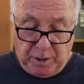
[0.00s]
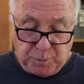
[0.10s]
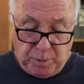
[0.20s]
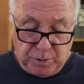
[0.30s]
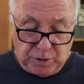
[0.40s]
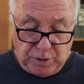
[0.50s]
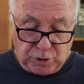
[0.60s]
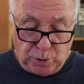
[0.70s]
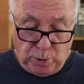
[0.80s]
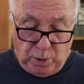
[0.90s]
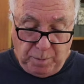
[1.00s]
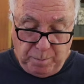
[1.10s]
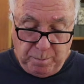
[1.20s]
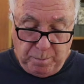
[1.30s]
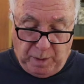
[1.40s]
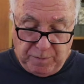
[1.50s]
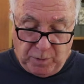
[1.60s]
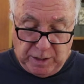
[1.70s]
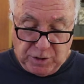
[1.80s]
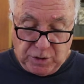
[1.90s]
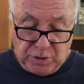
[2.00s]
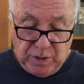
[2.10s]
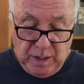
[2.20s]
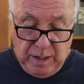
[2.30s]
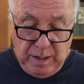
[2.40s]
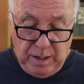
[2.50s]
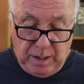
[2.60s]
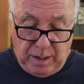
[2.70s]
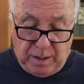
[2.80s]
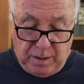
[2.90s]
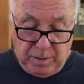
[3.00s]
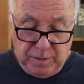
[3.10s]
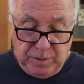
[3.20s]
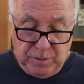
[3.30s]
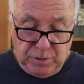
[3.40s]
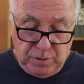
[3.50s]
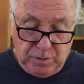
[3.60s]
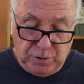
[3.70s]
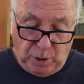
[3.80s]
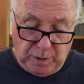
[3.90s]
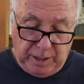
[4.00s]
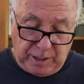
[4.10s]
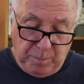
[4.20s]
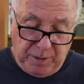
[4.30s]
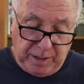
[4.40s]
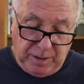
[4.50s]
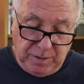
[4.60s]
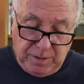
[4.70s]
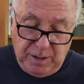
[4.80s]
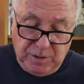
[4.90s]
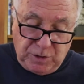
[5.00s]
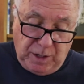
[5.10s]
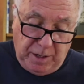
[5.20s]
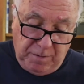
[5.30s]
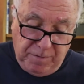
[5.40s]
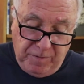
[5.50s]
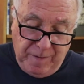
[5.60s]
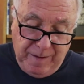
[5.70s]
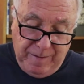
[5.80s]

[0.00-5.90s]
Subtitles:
Prosperos school, my friends, don't like him. Think he's kind of